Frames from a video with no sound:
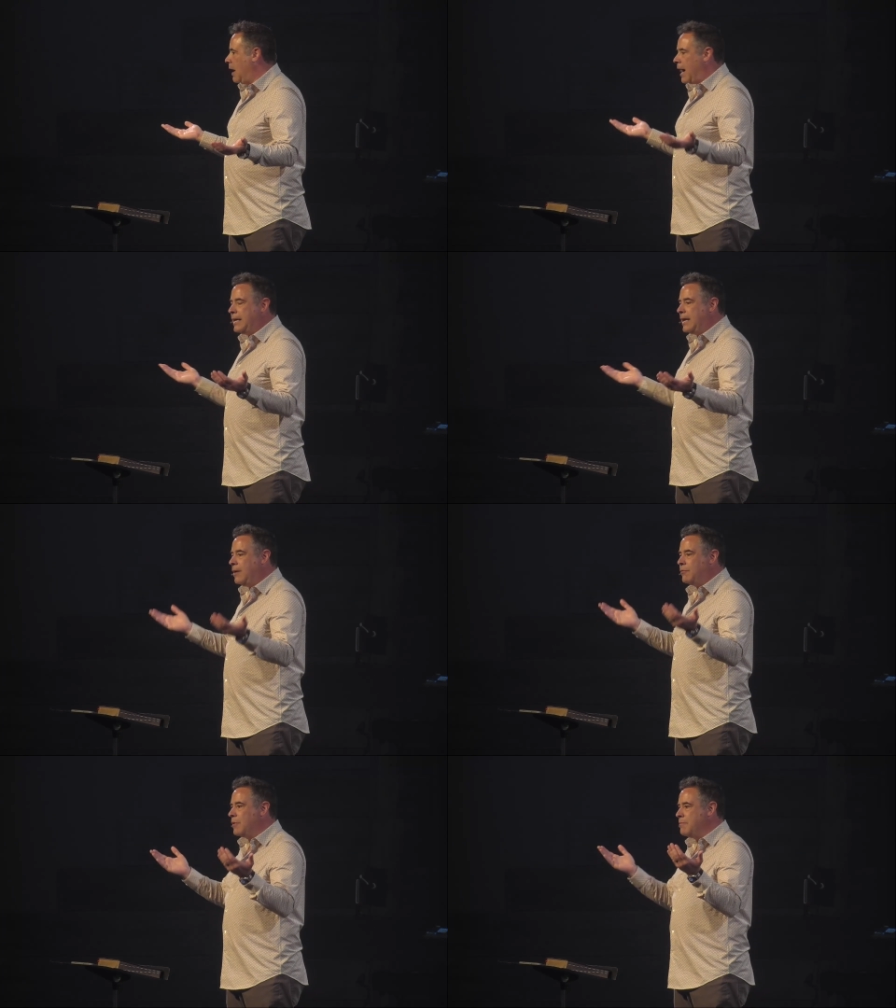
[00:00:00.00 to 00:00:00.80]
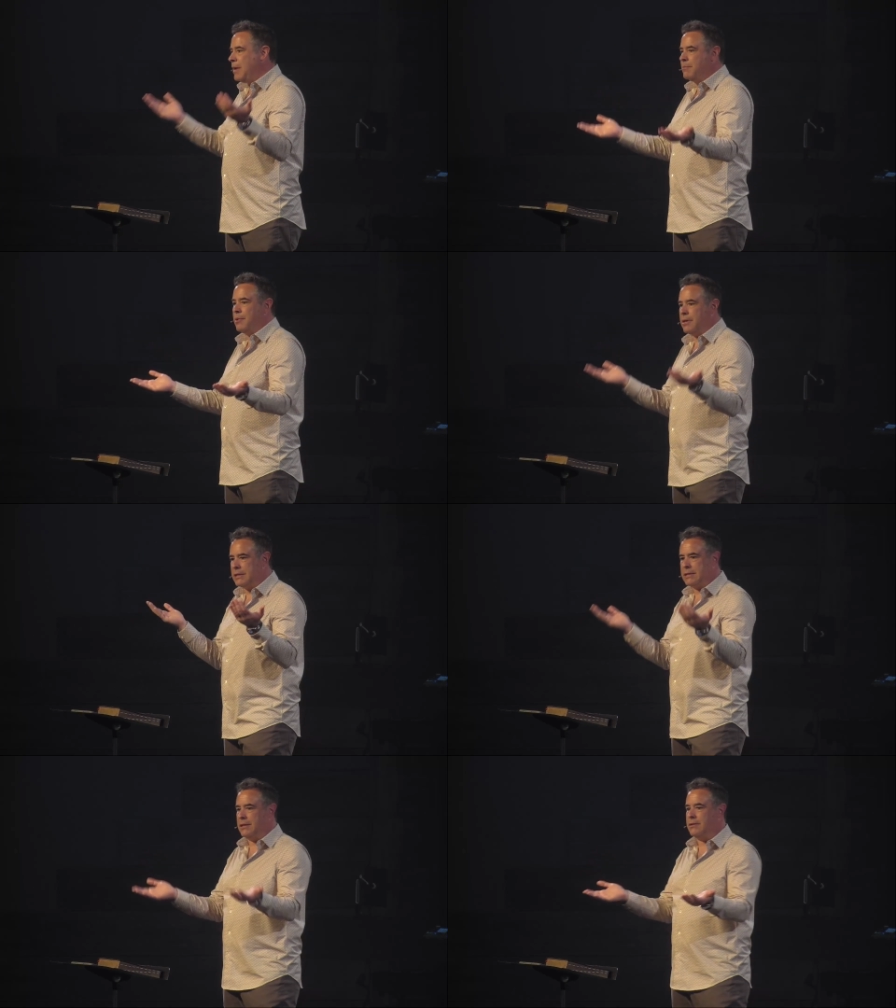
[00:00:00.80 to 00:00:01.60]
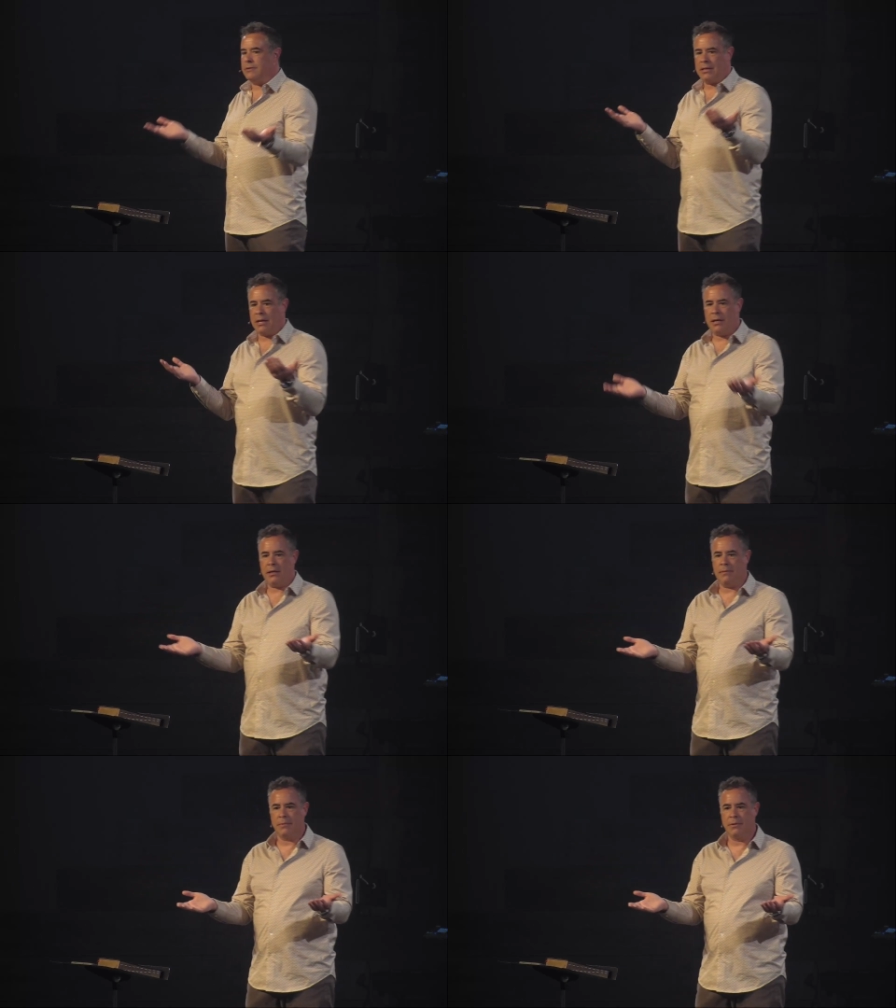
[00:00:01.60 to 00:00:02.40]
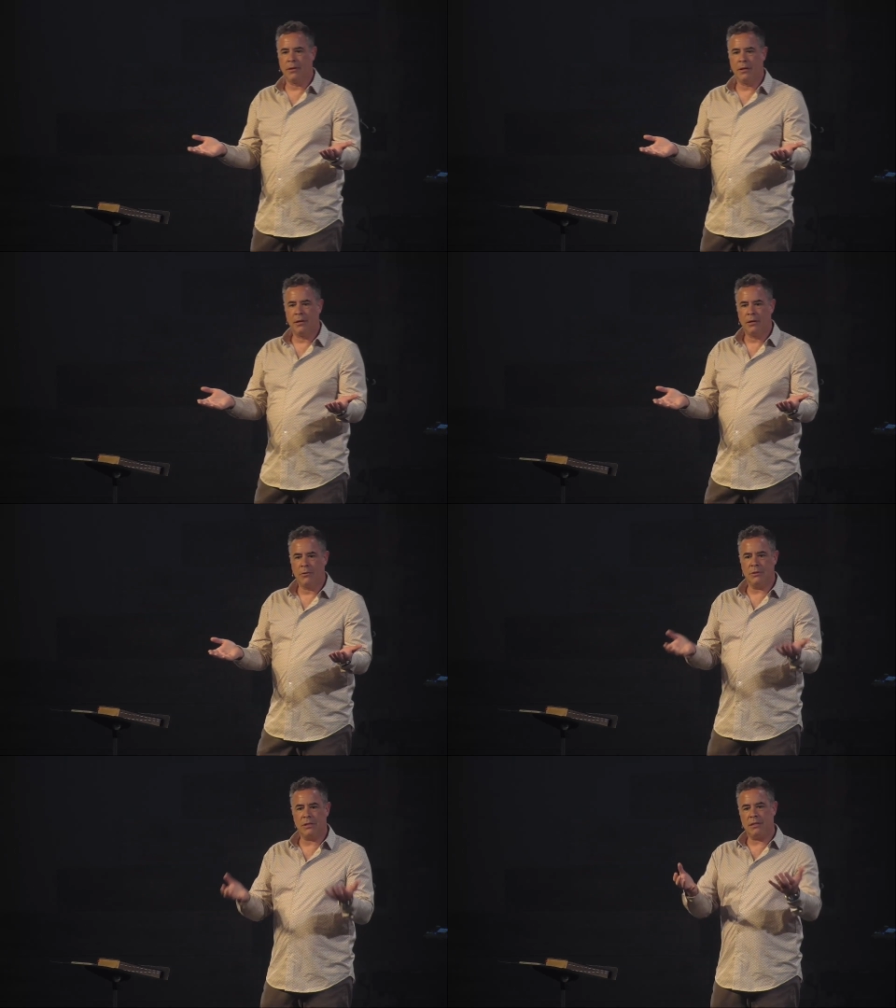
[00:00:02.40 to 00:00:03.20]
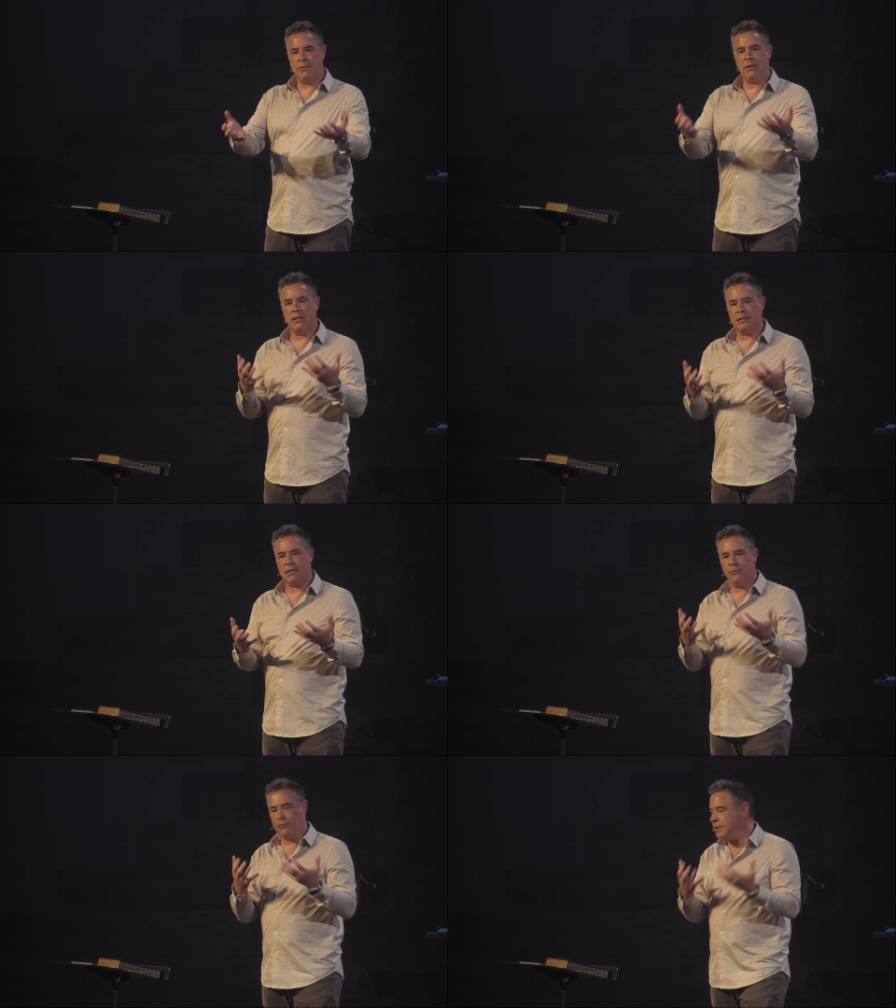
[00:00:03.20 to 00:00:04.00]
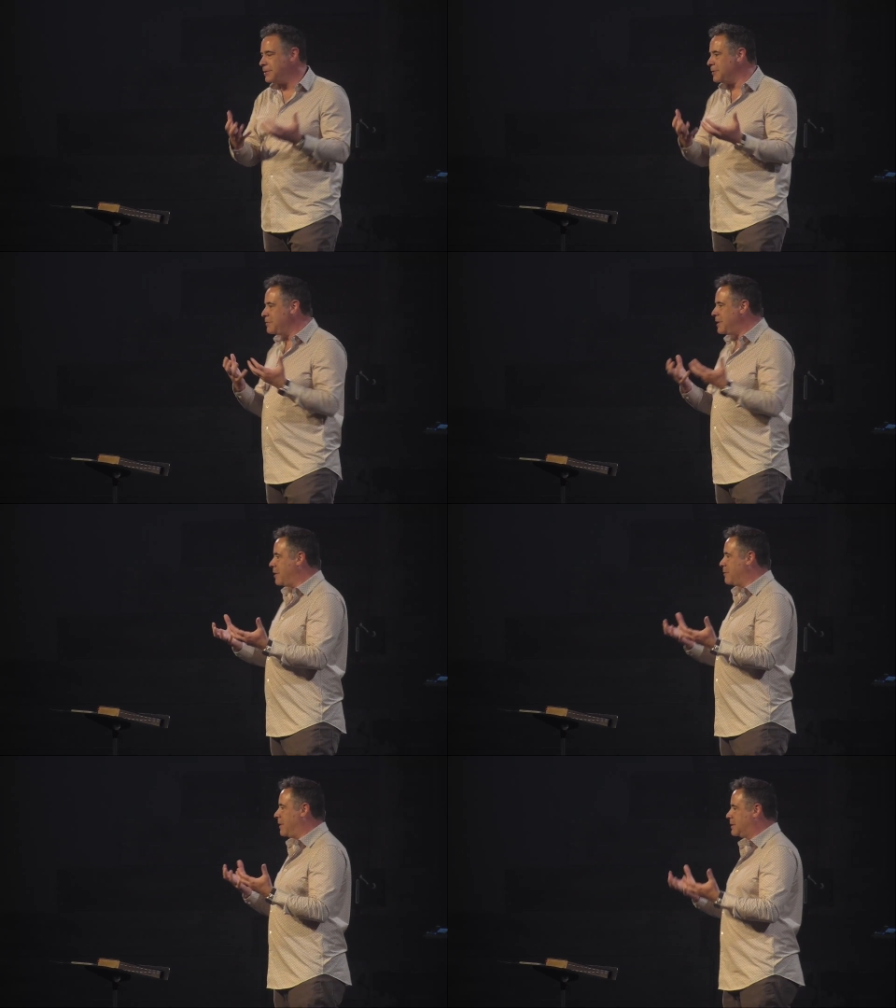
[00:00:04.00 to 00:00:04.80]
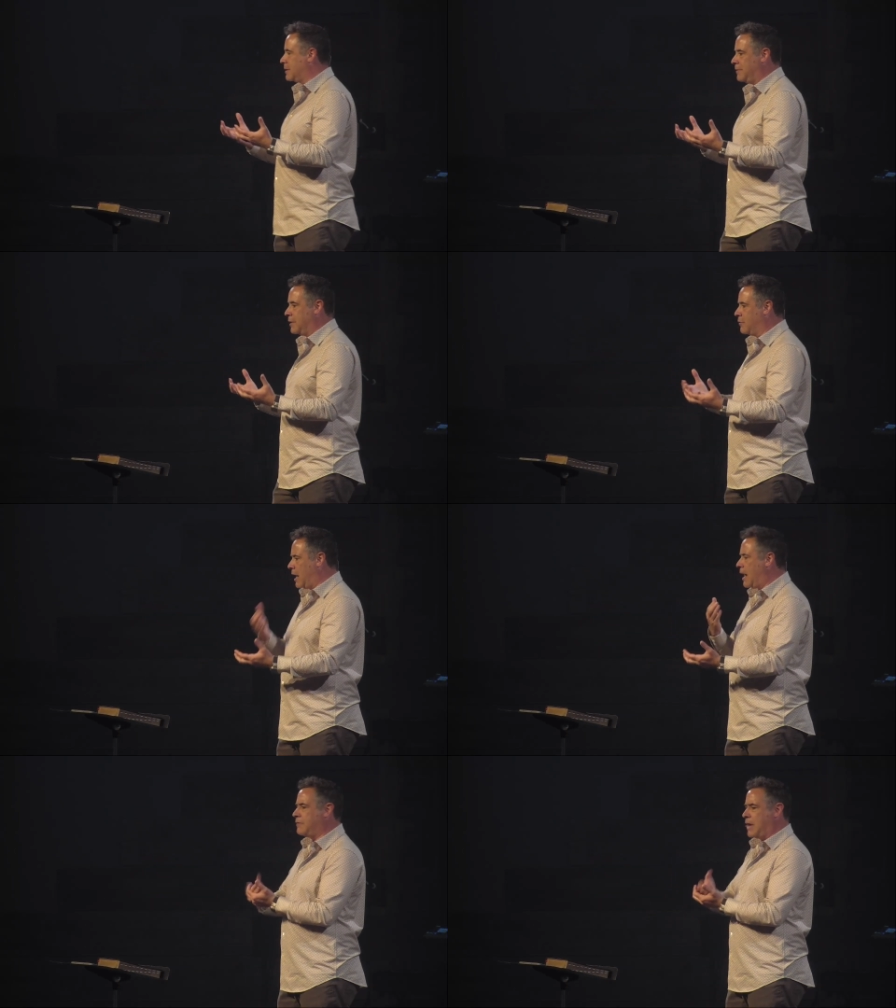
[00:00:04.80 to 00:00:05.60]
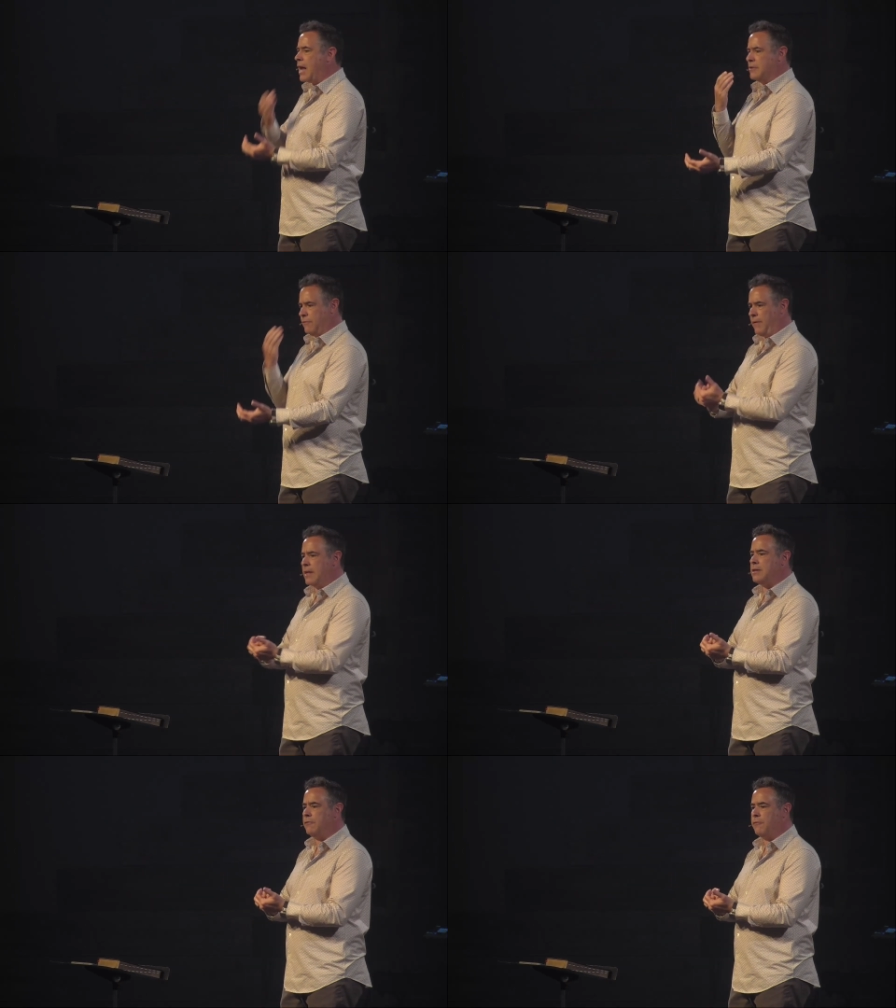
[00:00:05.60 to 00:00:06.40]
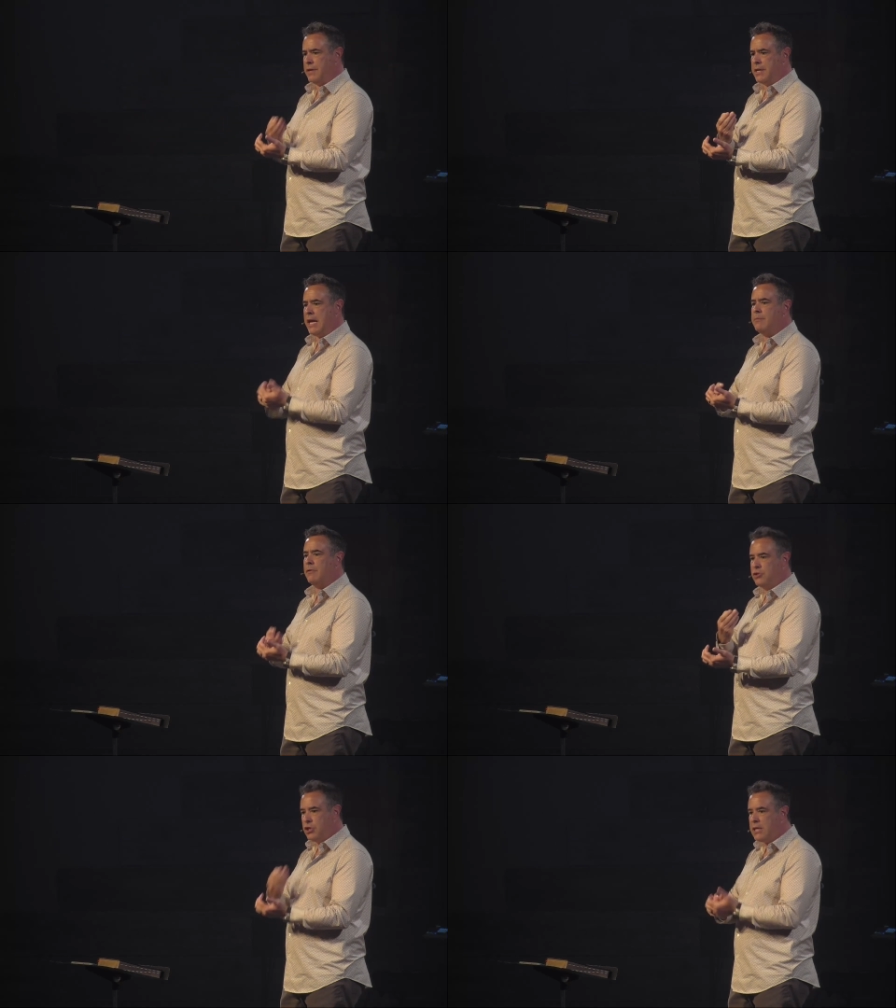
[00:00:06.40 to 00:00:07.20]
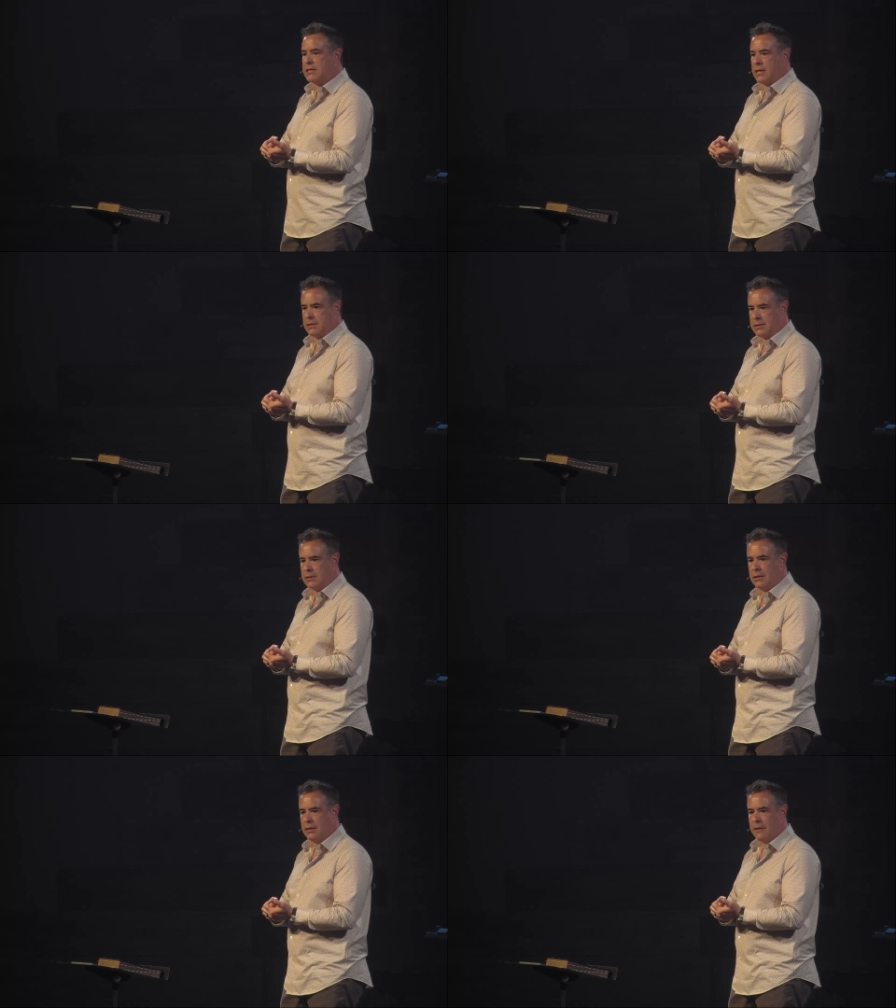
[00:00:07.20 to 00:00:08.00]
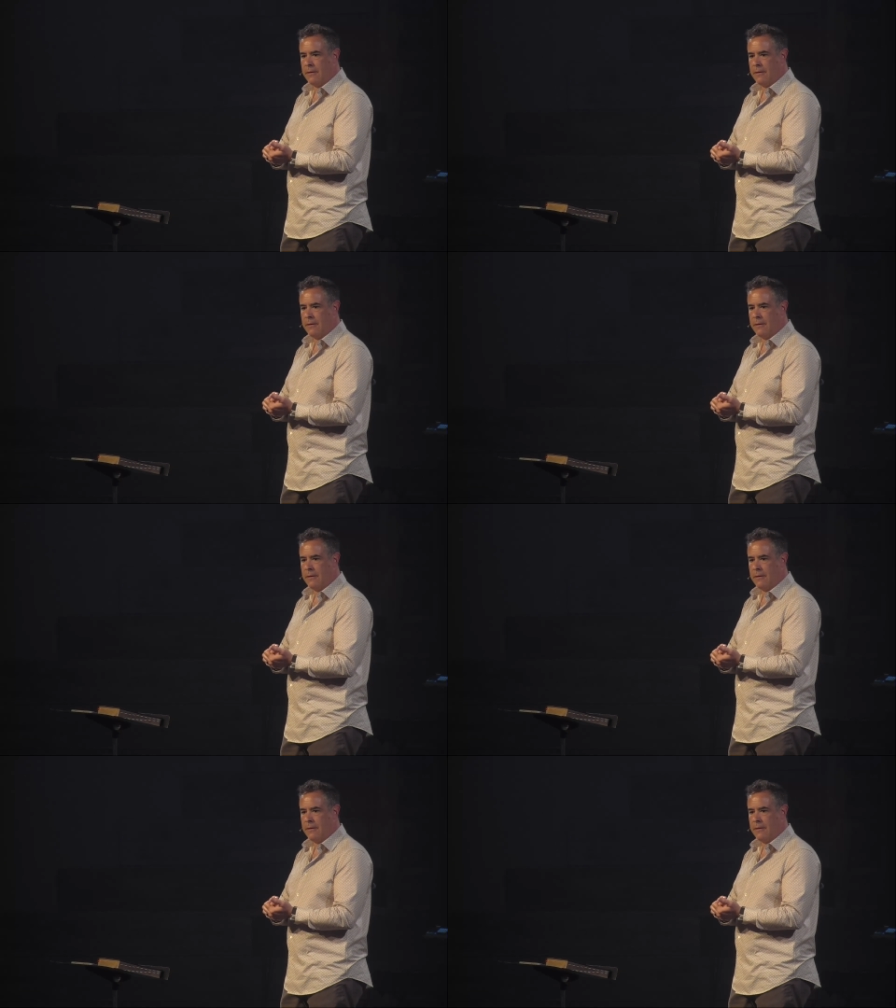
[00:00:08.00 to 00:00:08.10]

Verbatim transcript: I can't remember a single time when someone has confronted me about something where I've gotten offended for the name of Jesus.